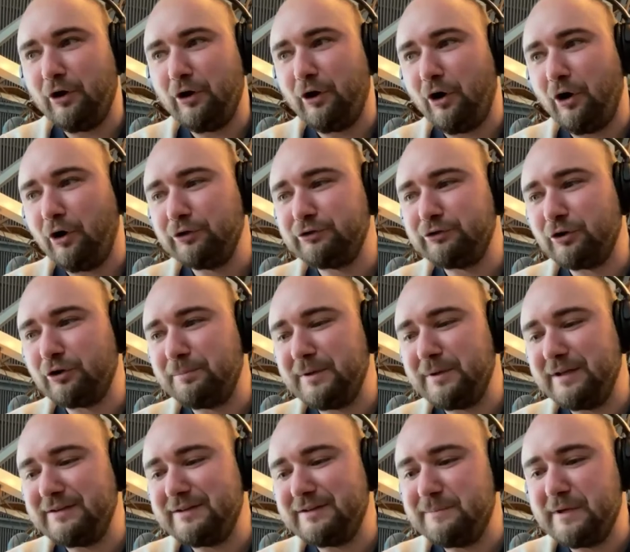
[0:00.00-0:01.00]
a hot
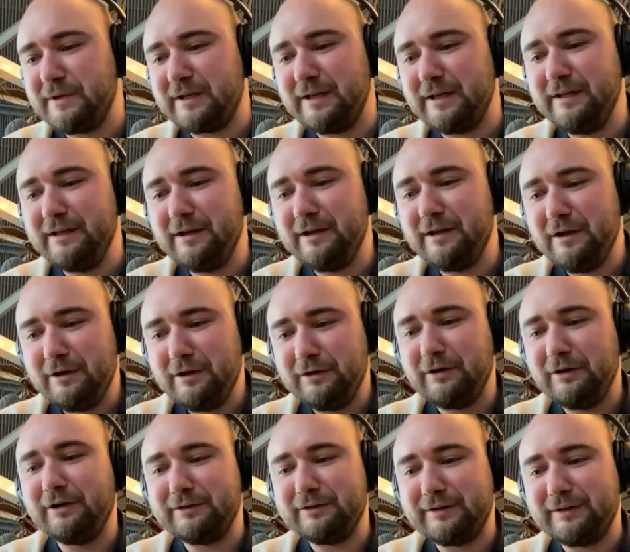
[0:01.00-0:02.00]
topic typically
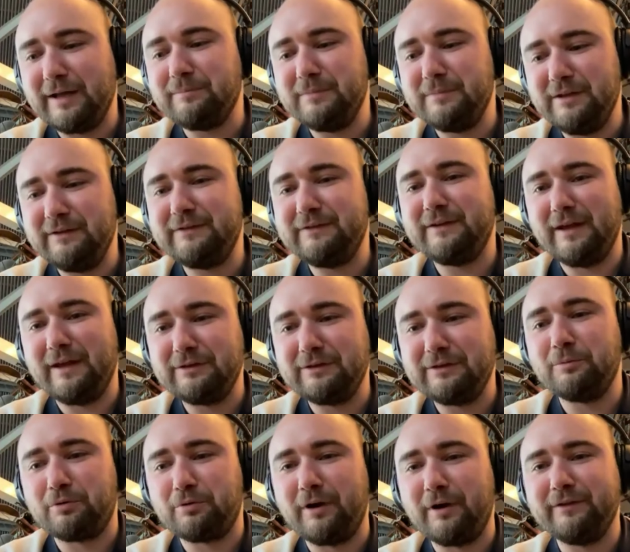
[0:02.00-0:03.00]
uh, that means that
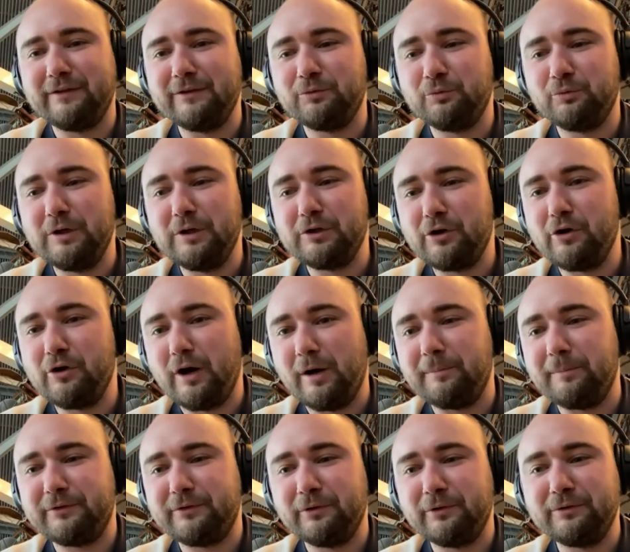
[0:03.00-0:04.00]
the prices will go
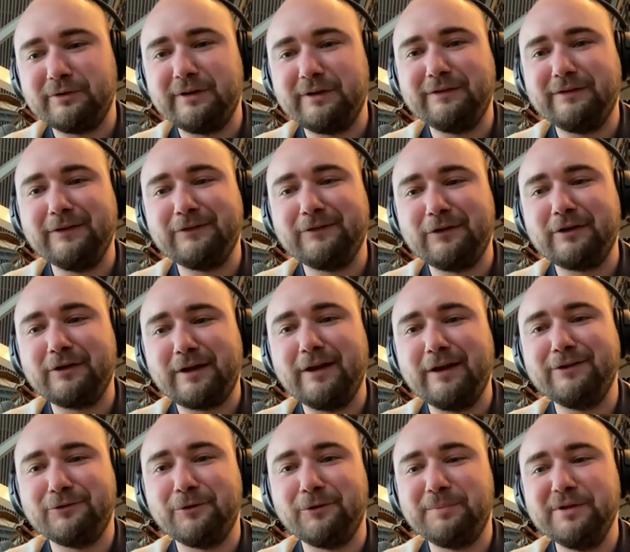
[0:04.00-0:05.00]
up so this is the
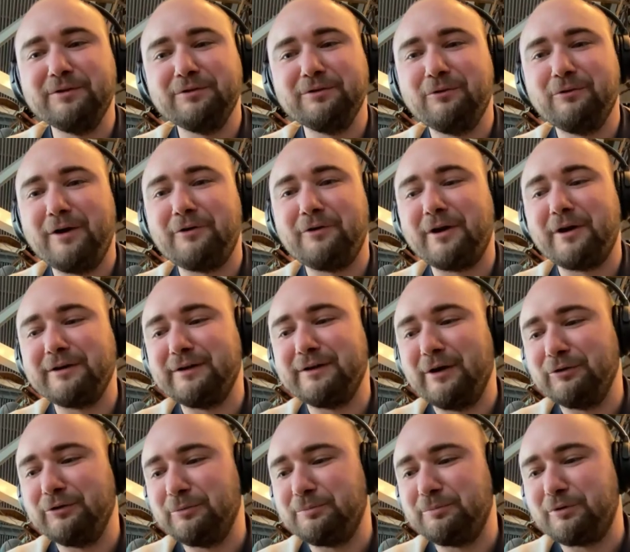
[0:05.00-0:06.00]
case for pinot noir right
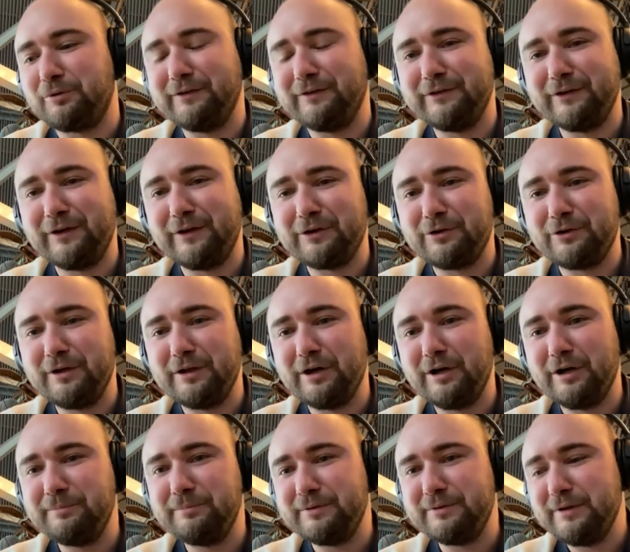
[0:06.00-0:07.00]
now the prices are going
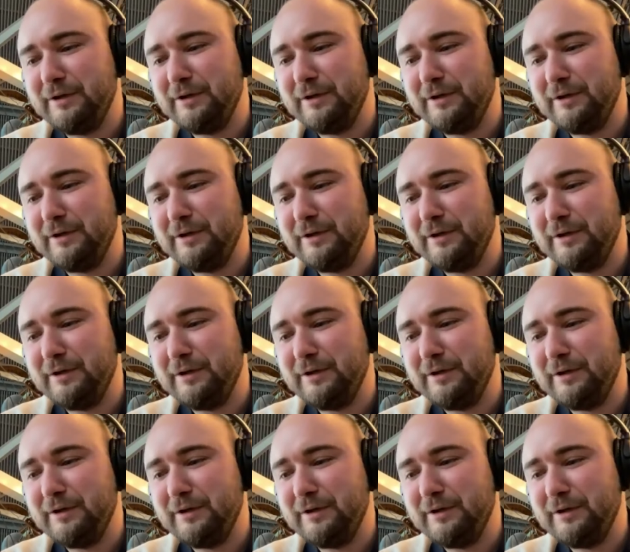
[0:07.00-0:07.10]
up